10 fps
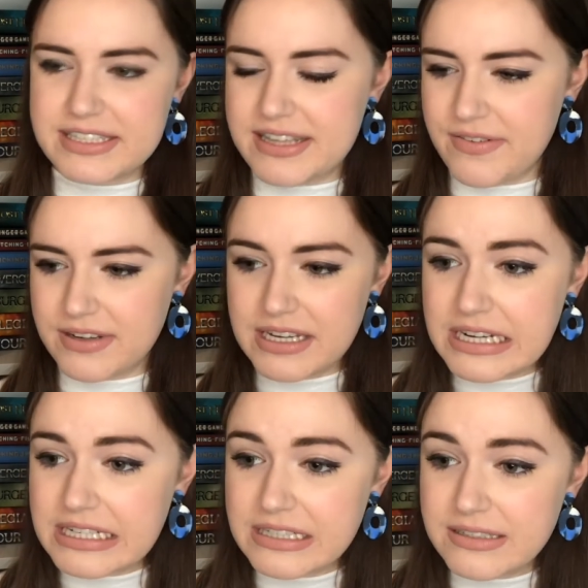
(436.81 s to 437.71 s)
7
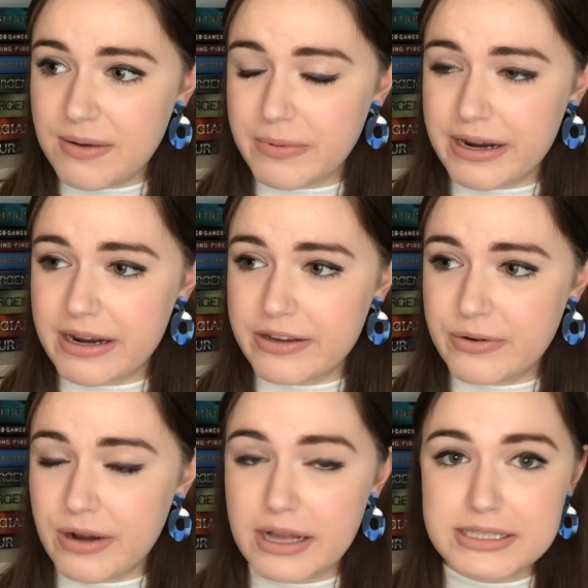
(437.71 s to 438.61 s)
years where you're
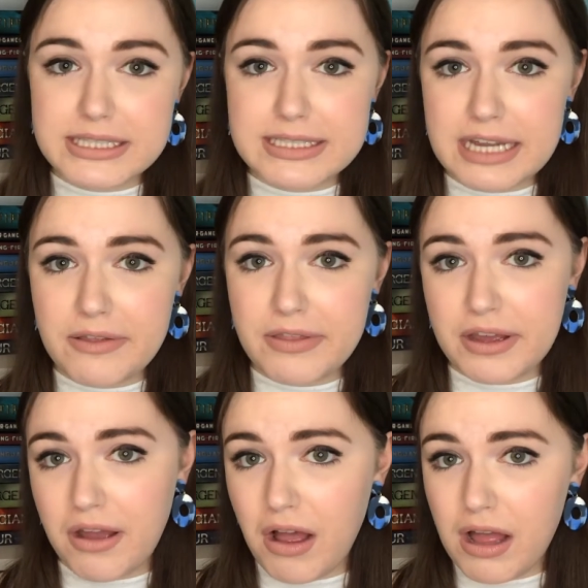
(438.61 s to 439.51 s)
hunting down the
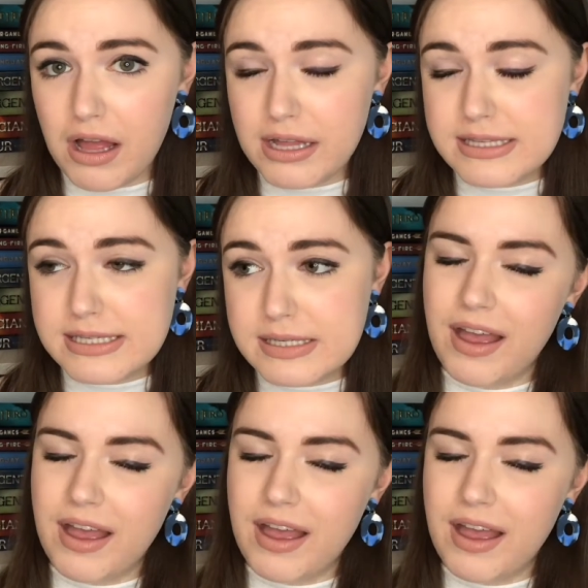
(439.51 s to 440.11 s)
gods.